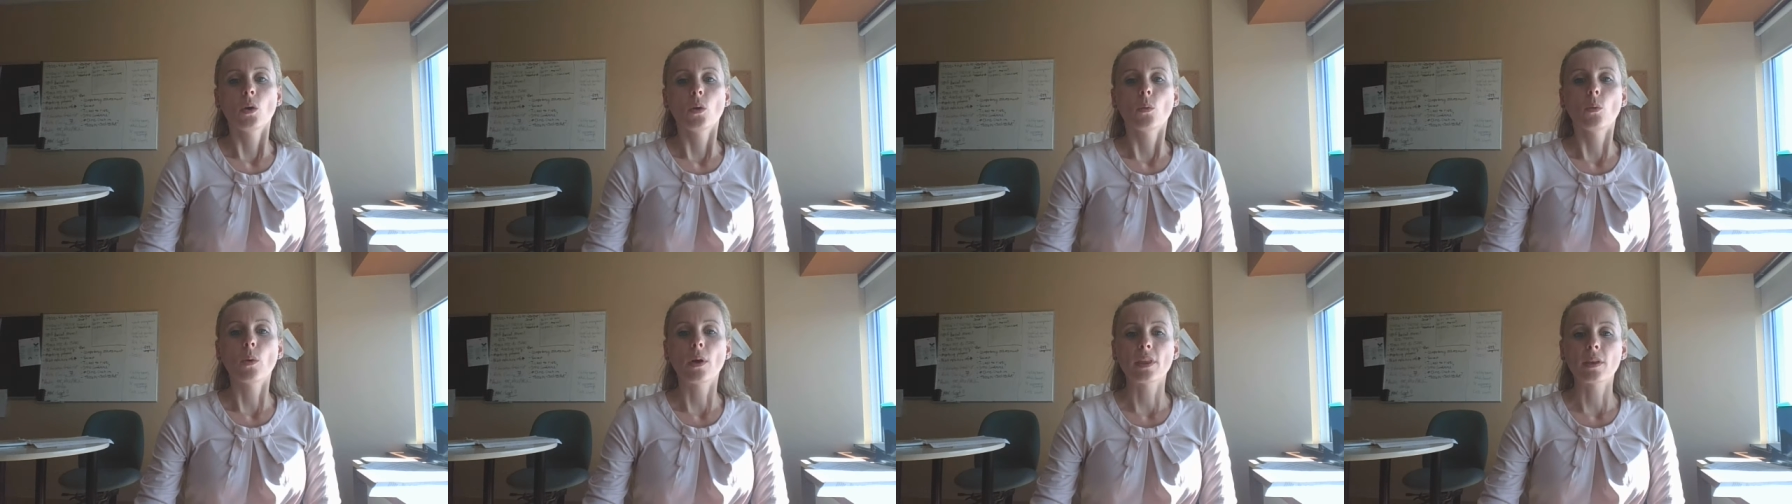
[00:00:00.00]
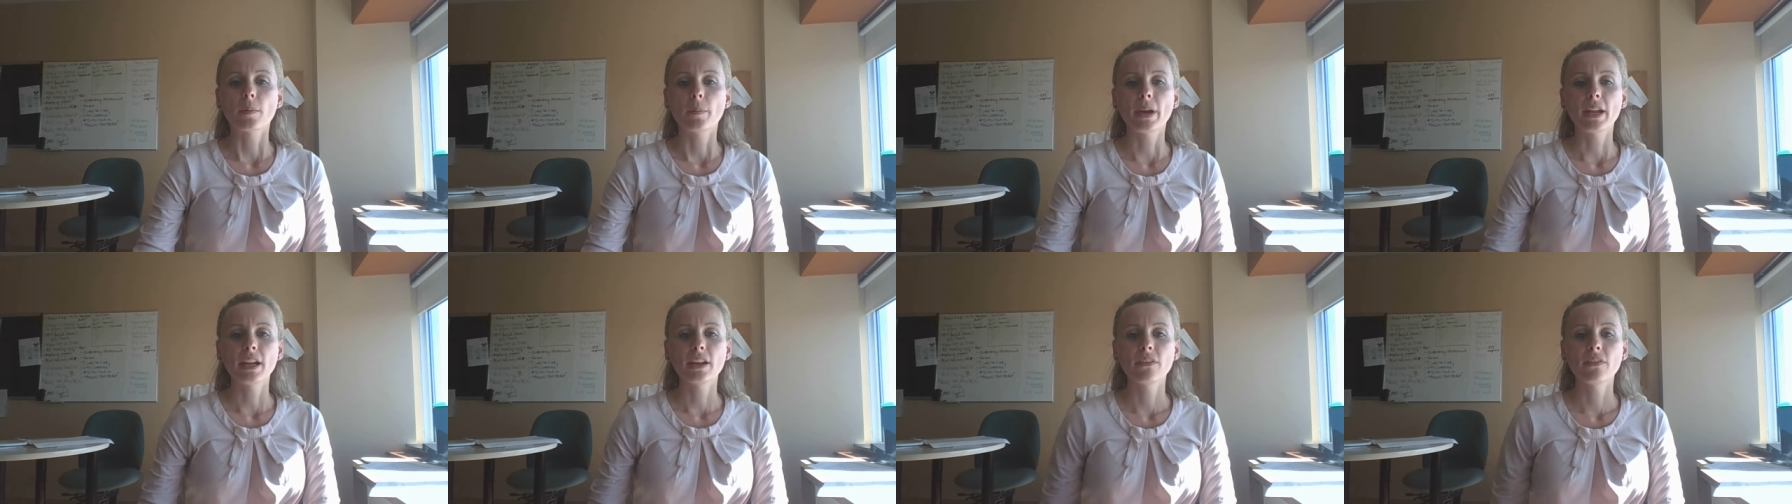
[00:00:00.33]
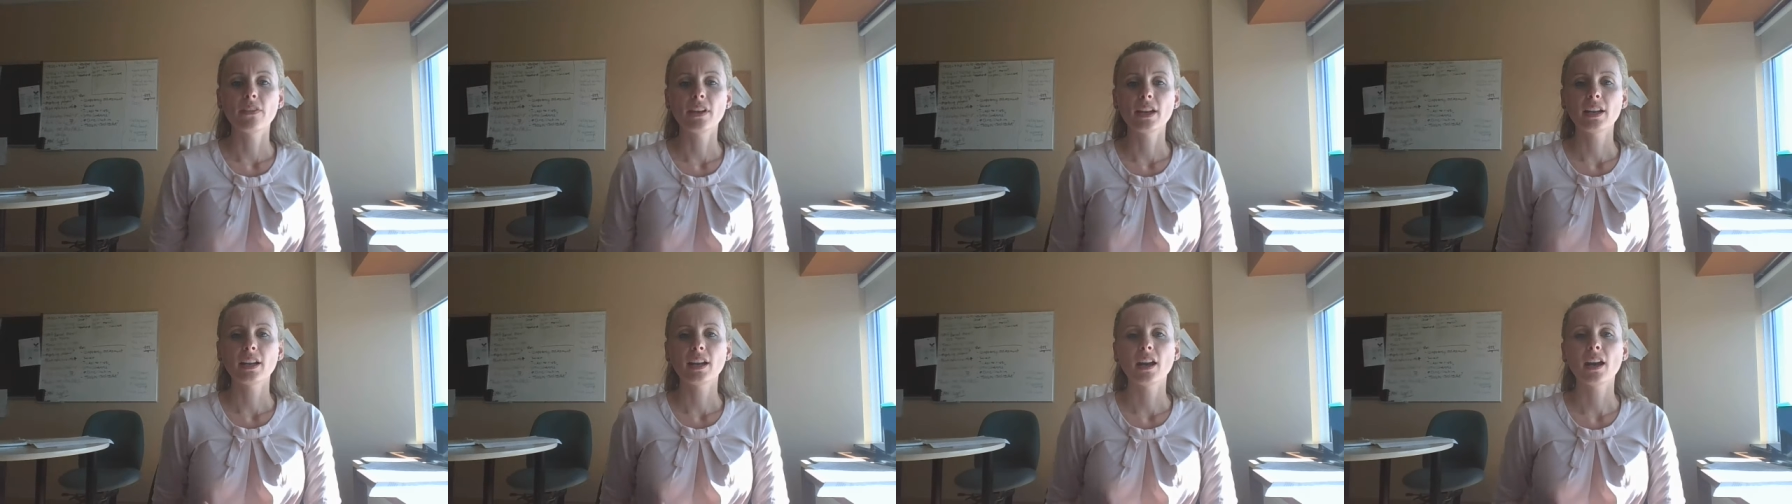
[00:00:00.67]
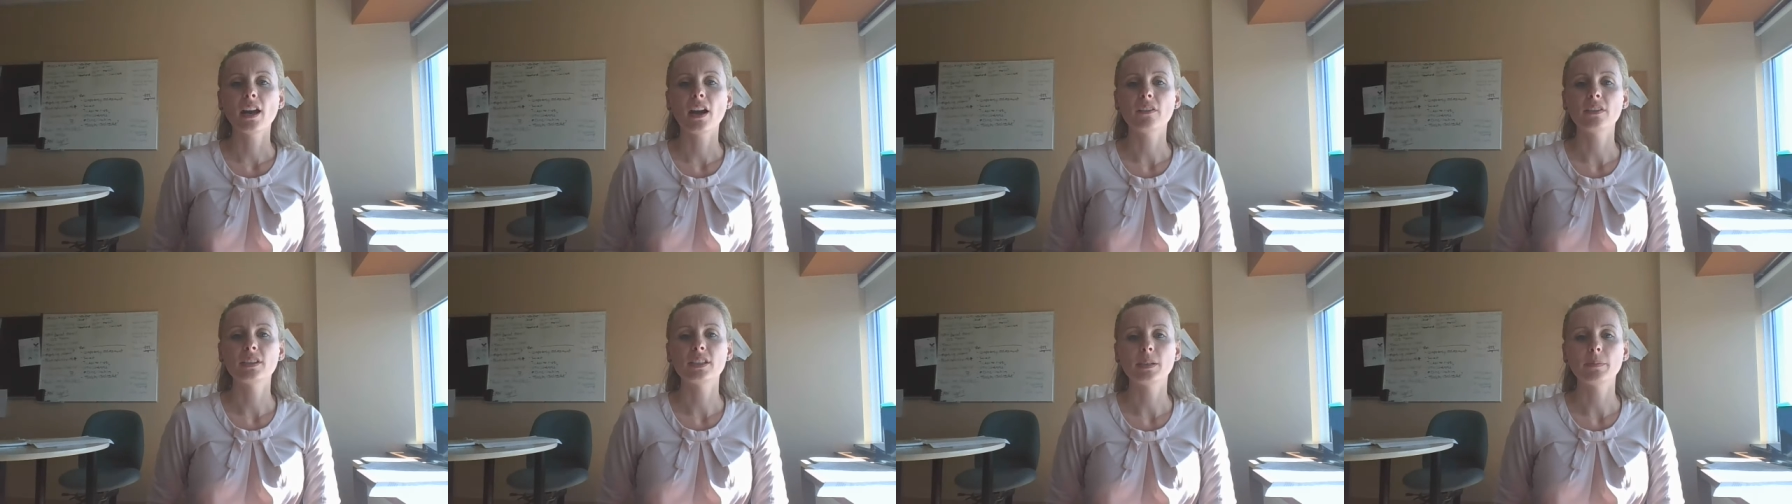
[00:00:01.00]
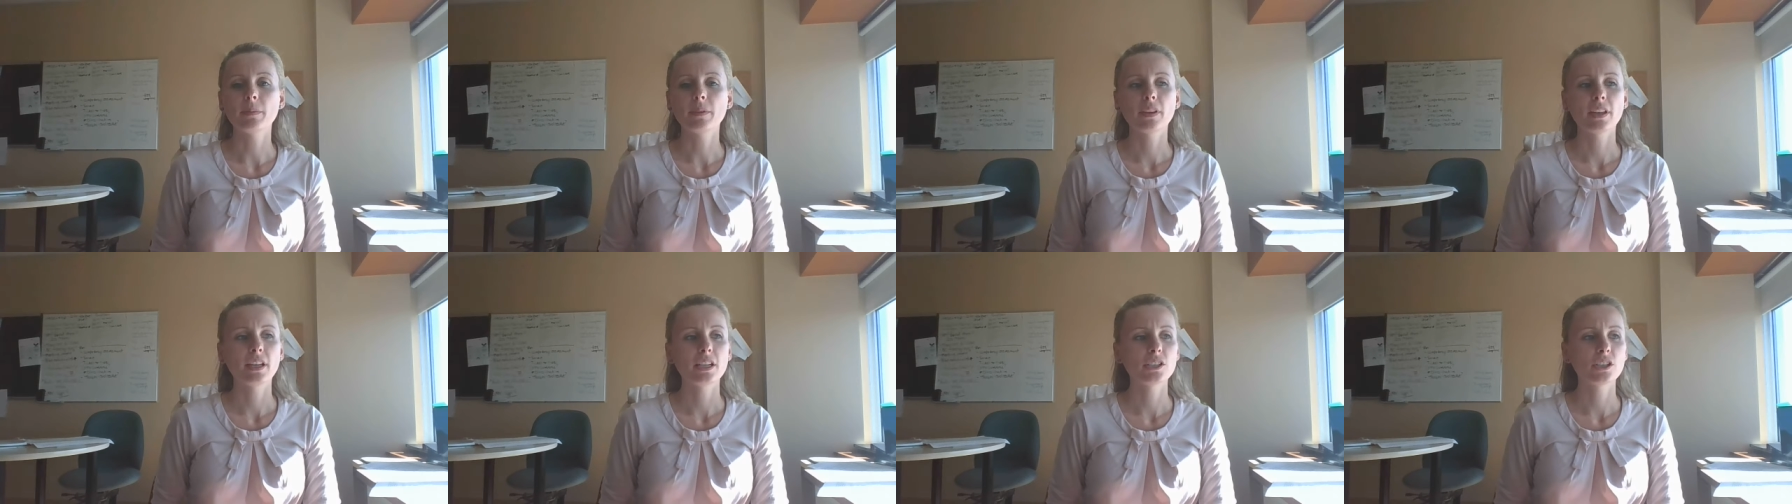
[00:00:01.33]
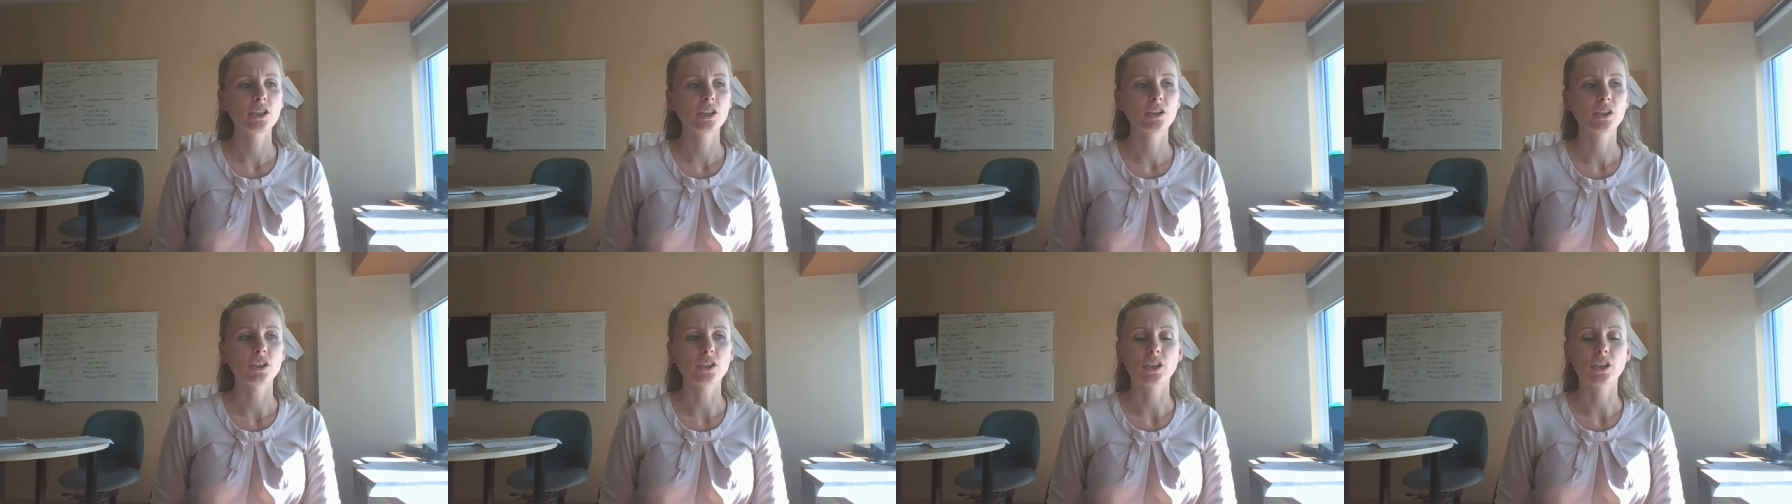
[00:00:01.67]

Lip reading: While the benefit of simulation